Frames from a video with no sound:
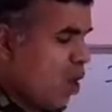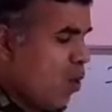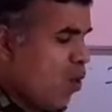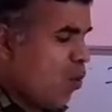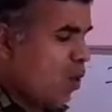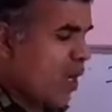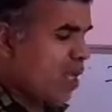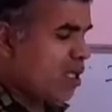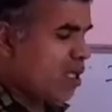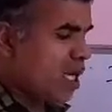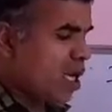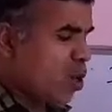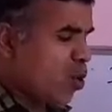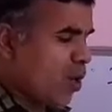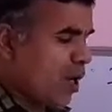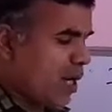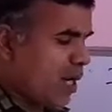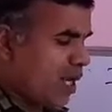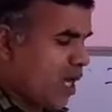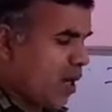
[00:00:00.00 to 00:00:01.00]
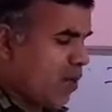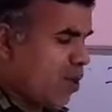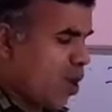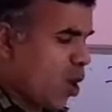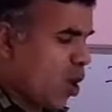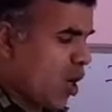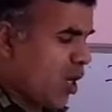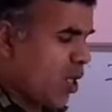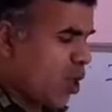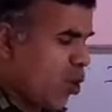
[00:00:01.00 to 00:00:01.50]
when the
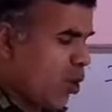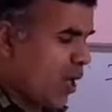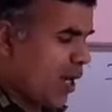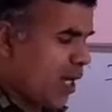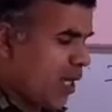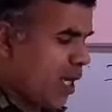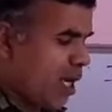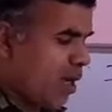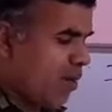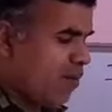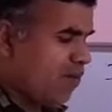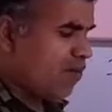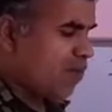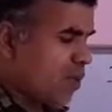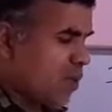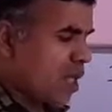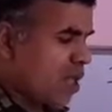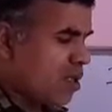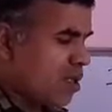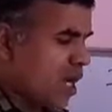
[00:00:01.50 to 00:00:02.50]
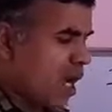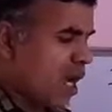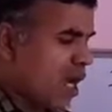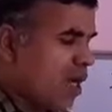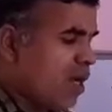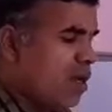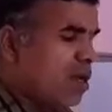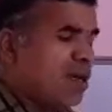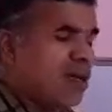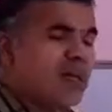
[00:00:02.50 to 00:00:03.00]
uranium
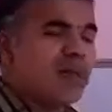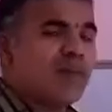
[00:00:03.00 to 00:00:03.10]
the